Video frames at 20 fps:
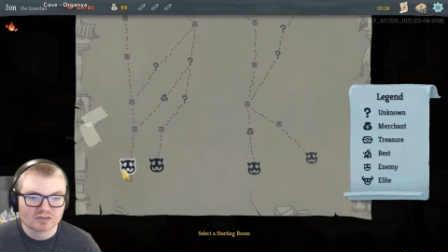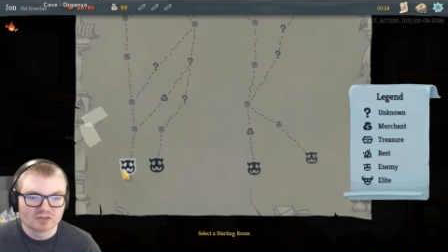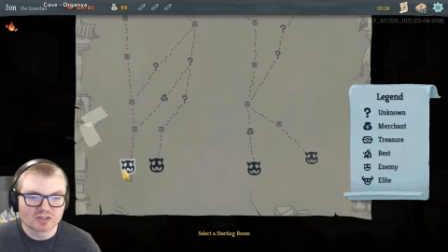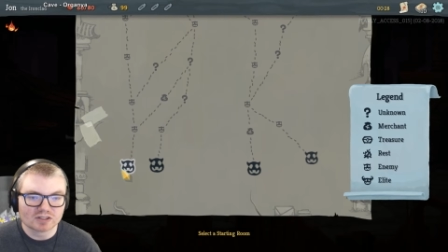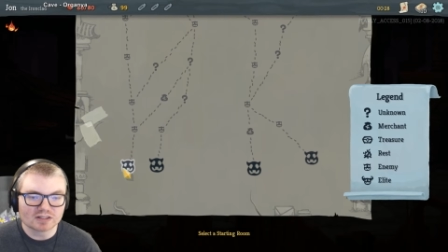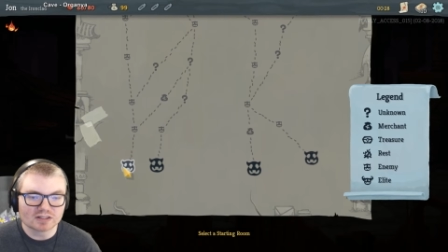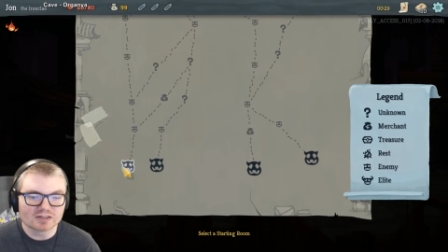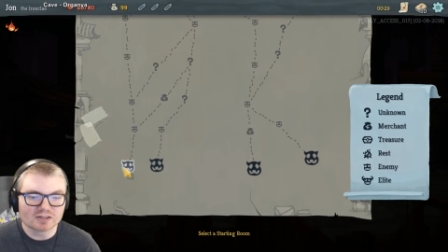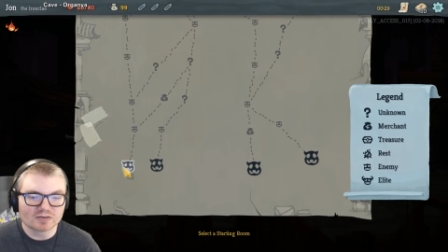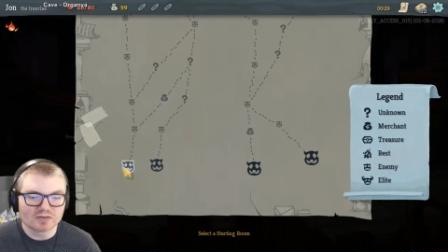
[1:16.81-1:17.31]
So
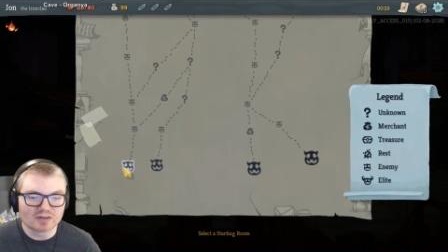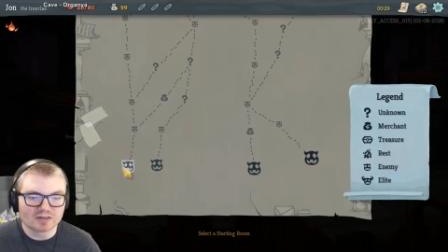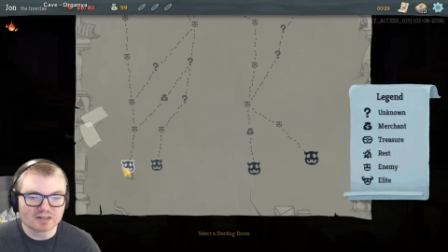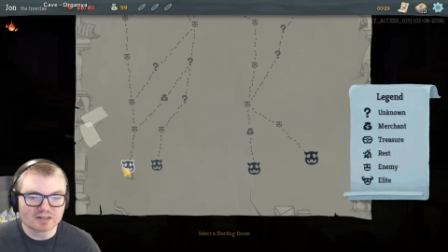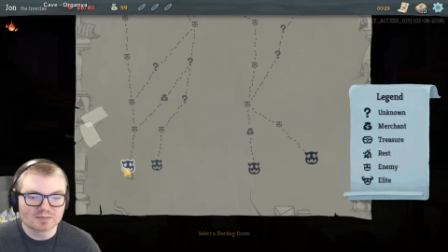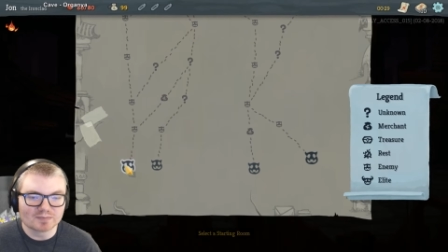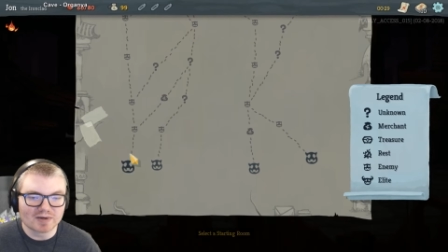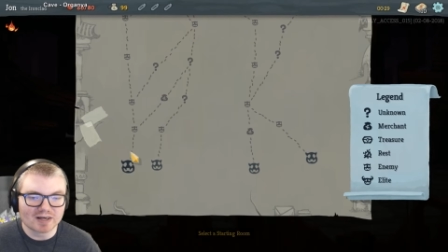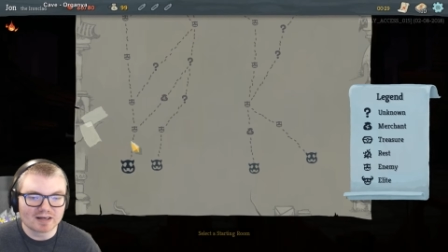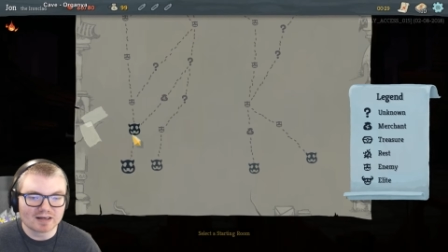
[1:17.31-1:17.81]
let's go to
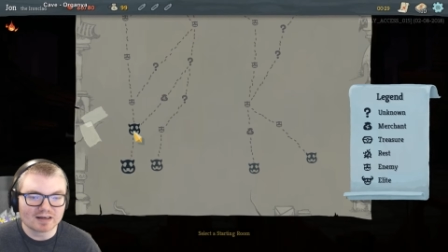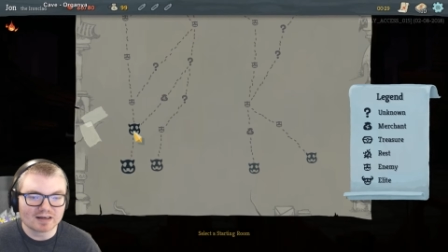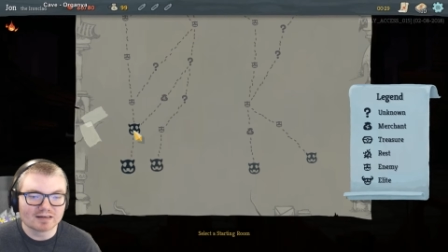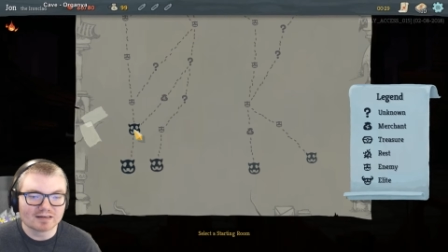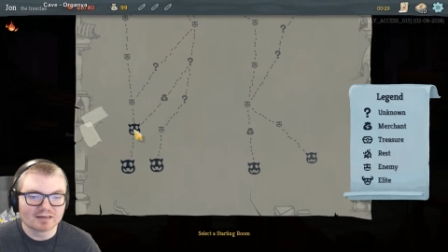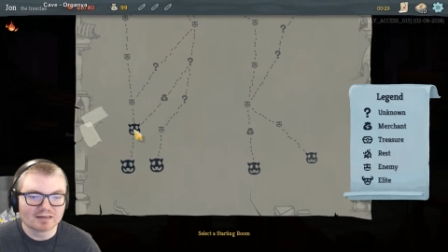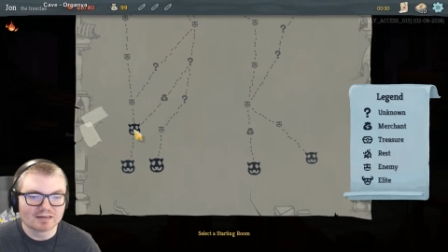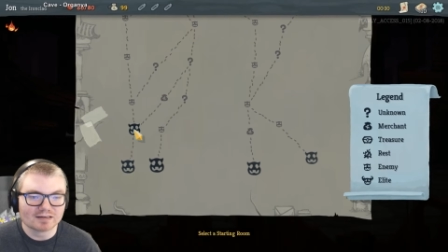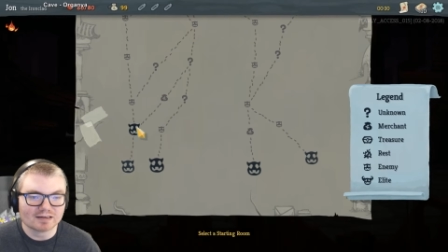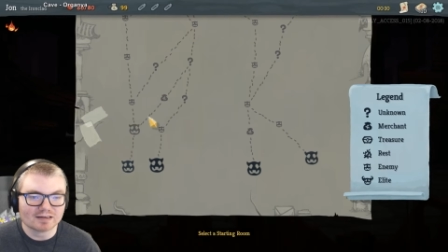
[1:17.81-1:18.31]
this
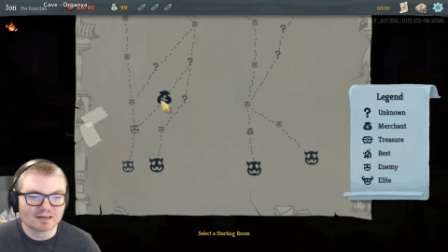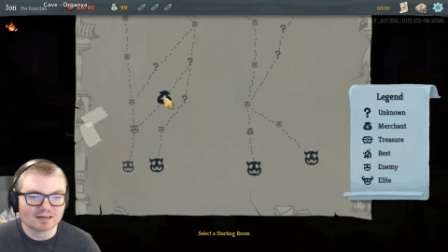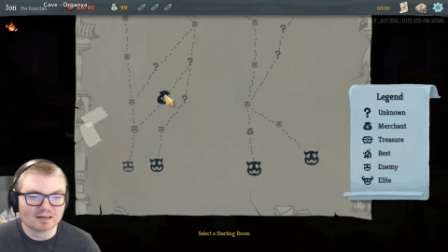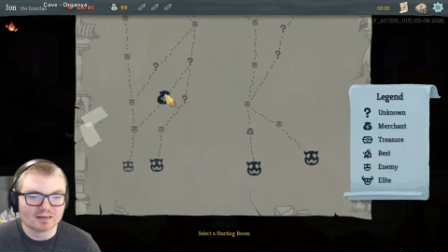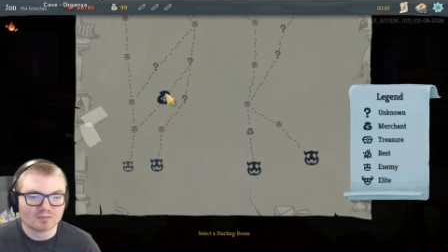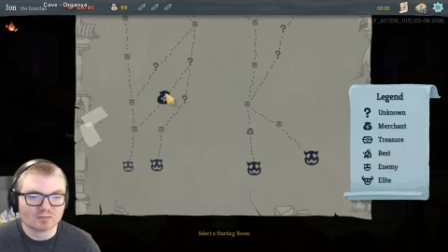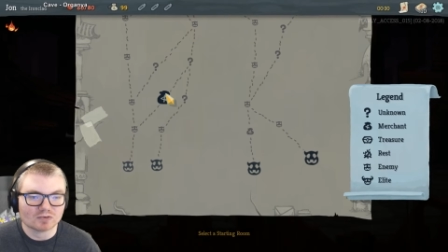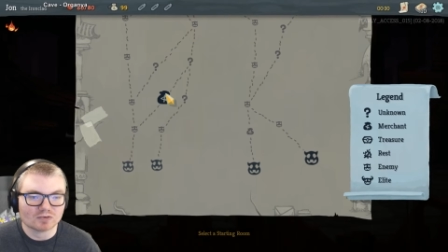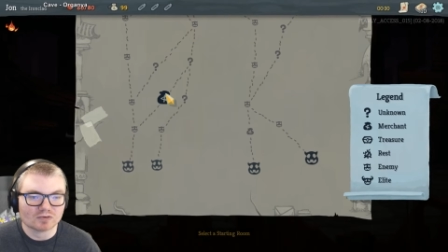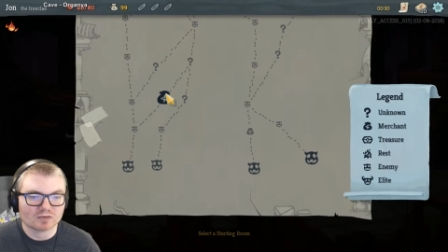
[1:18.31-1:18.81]
path, and
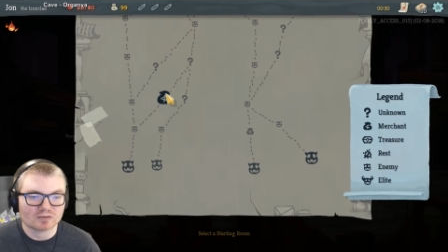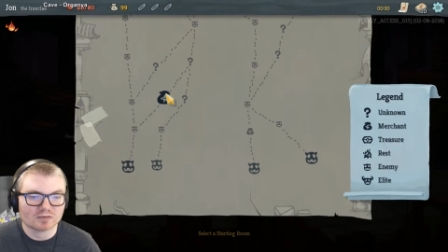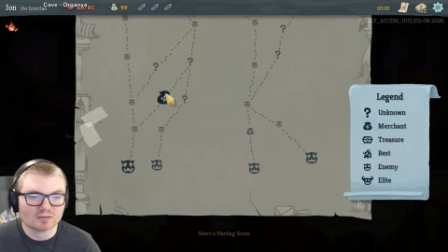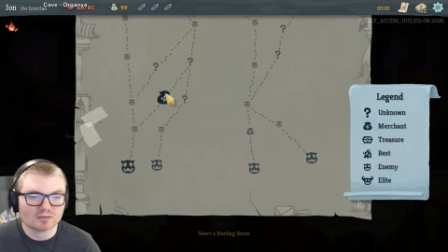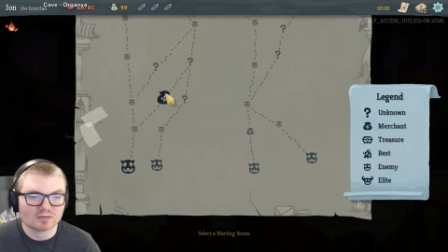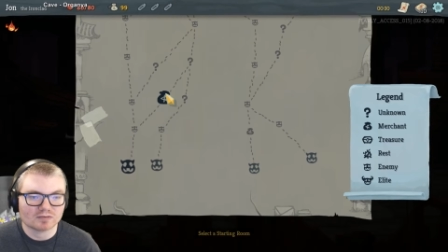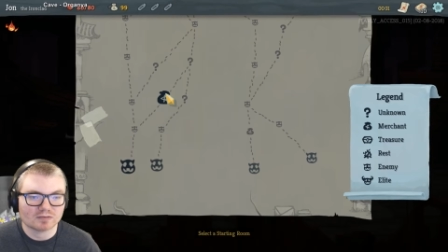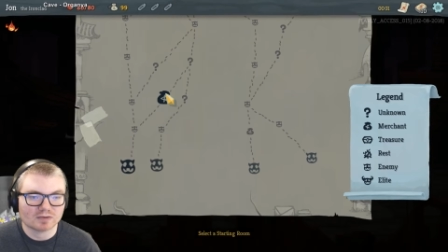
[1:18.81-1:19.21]
then we'll